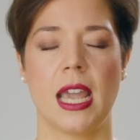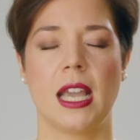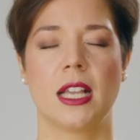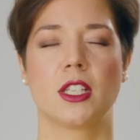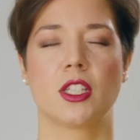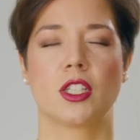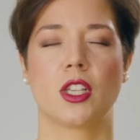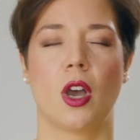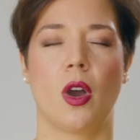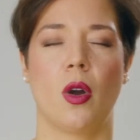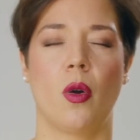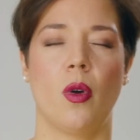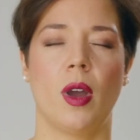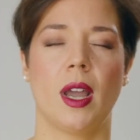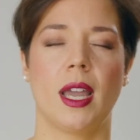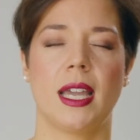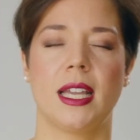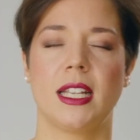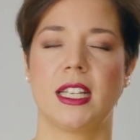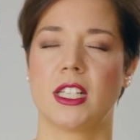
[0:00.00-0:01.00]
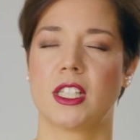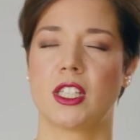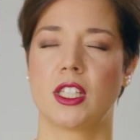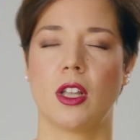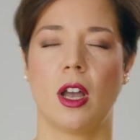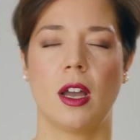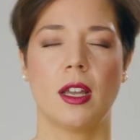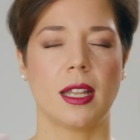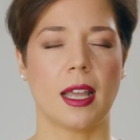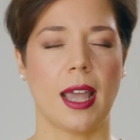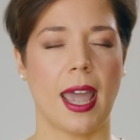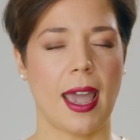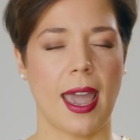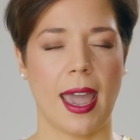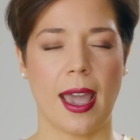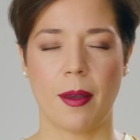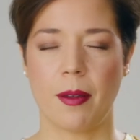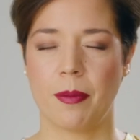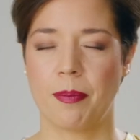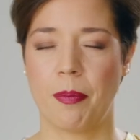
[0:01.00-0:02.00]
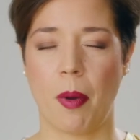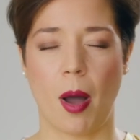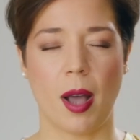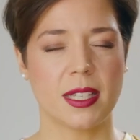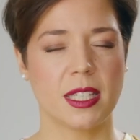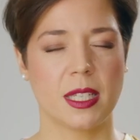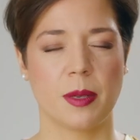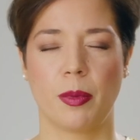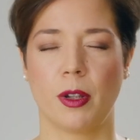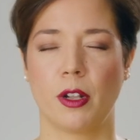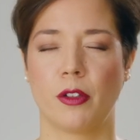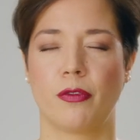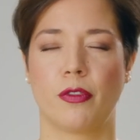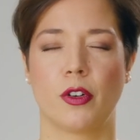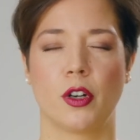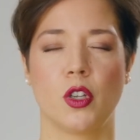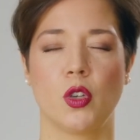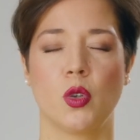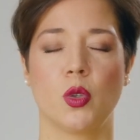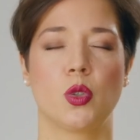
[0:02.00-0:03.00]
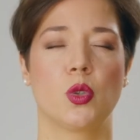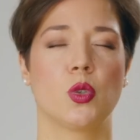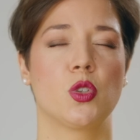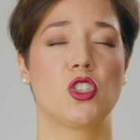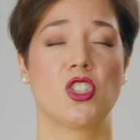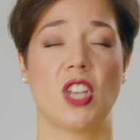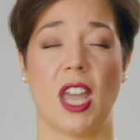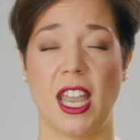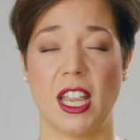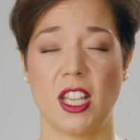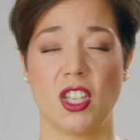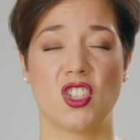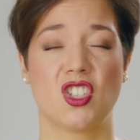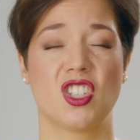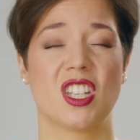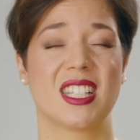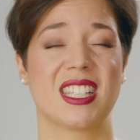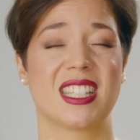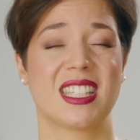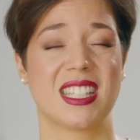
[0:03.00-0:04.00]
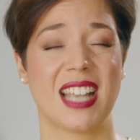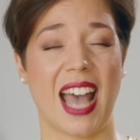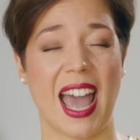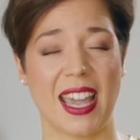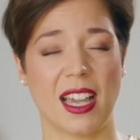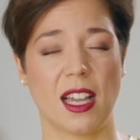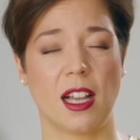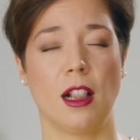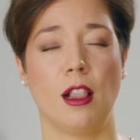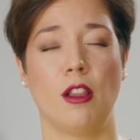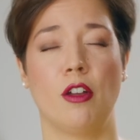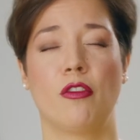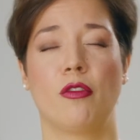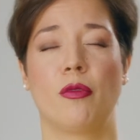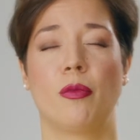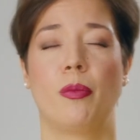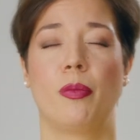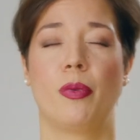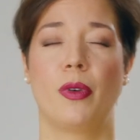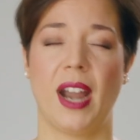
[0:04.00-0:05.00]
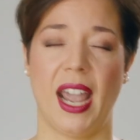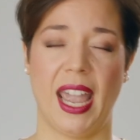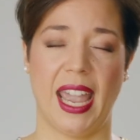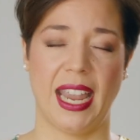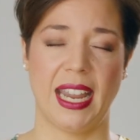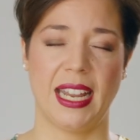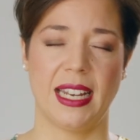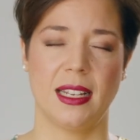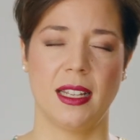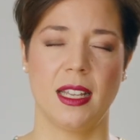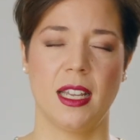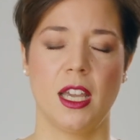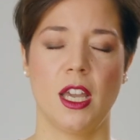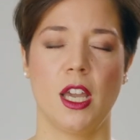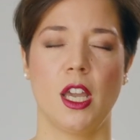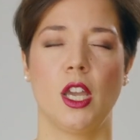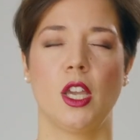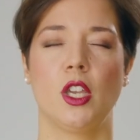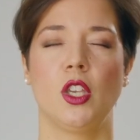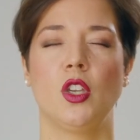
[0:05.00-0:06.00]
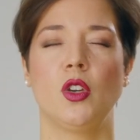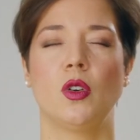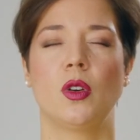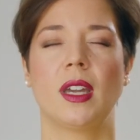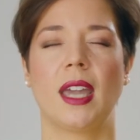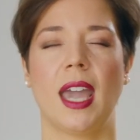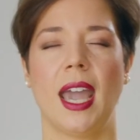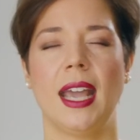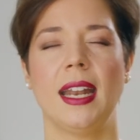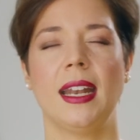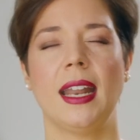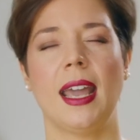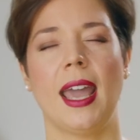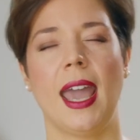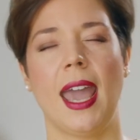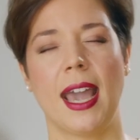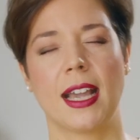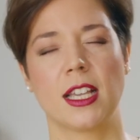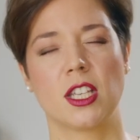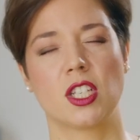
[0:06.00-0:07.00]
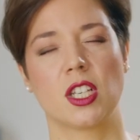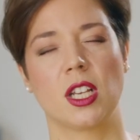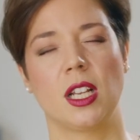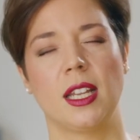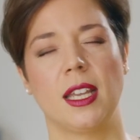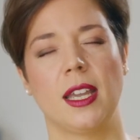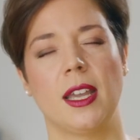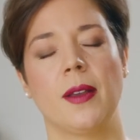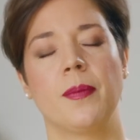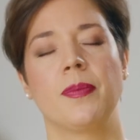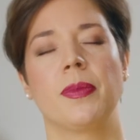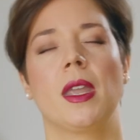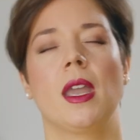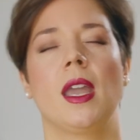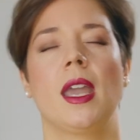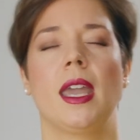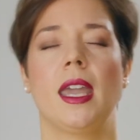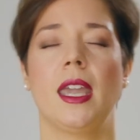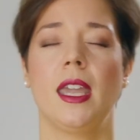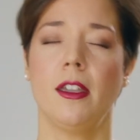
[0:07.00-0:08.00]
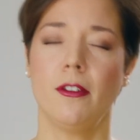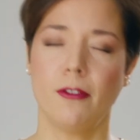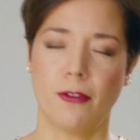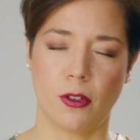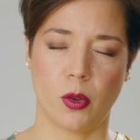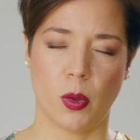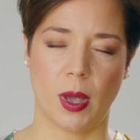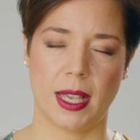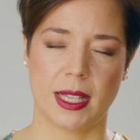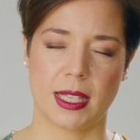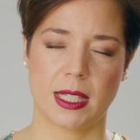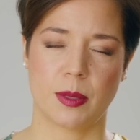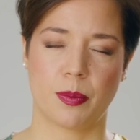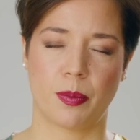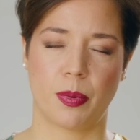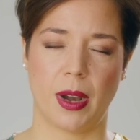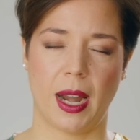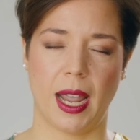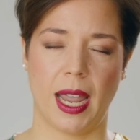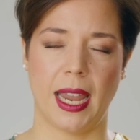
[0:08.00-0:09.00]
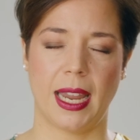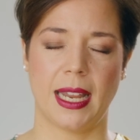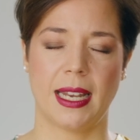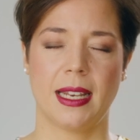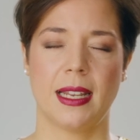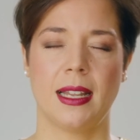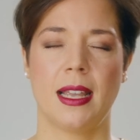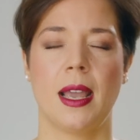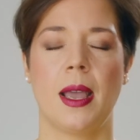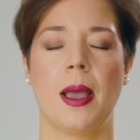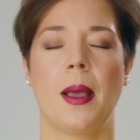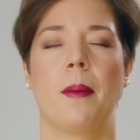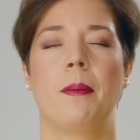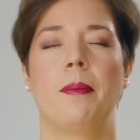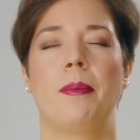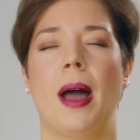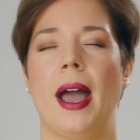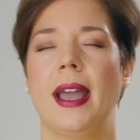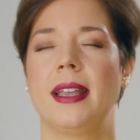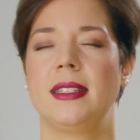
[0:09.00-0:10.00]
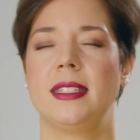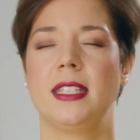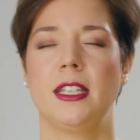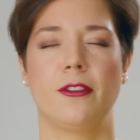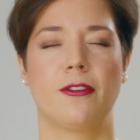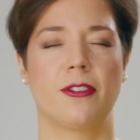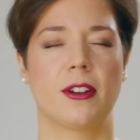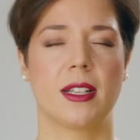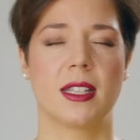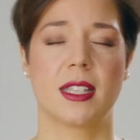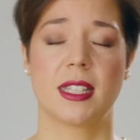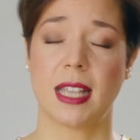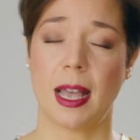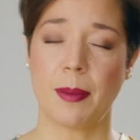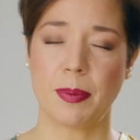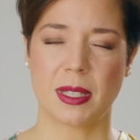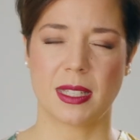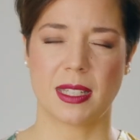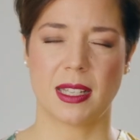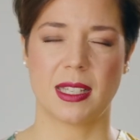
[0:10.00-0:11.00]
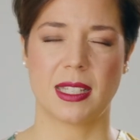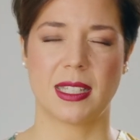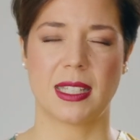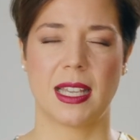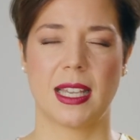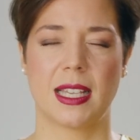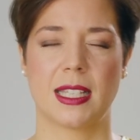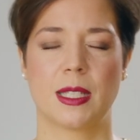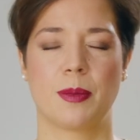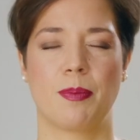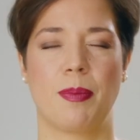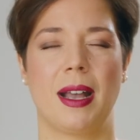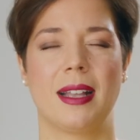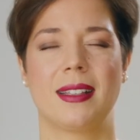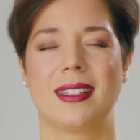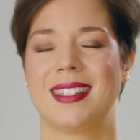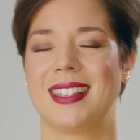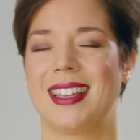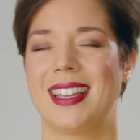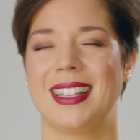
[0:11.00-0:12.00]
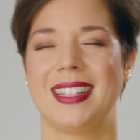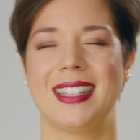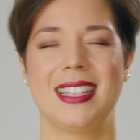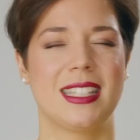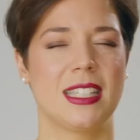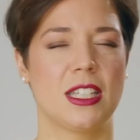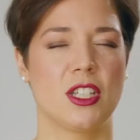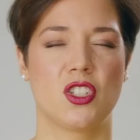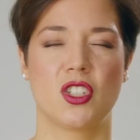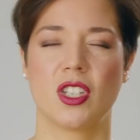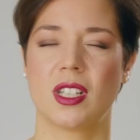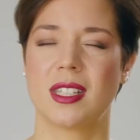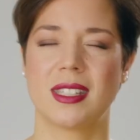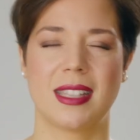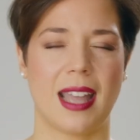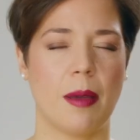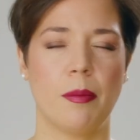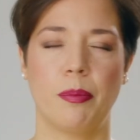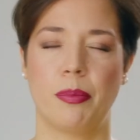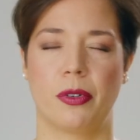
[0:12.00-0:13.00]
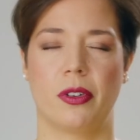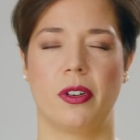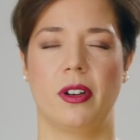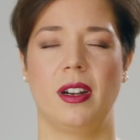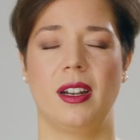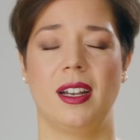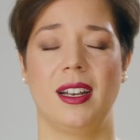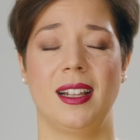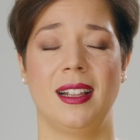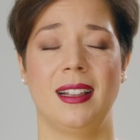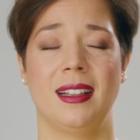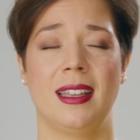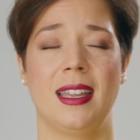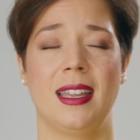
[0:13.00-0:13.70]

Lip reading: So it is not possible for you to change the cycle of brain. You can actually influence brain by different substances, but this is just temporary.